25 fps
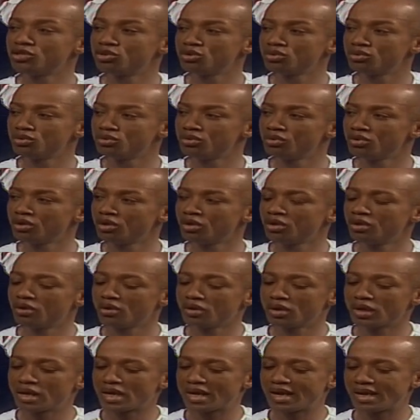do mm.
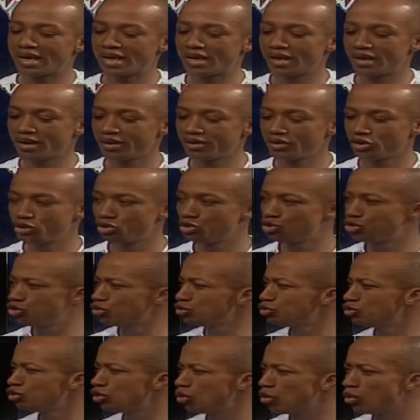and
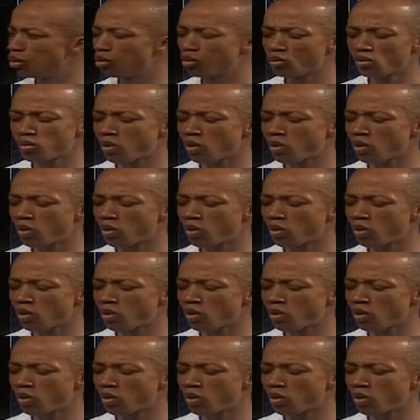judo. judo.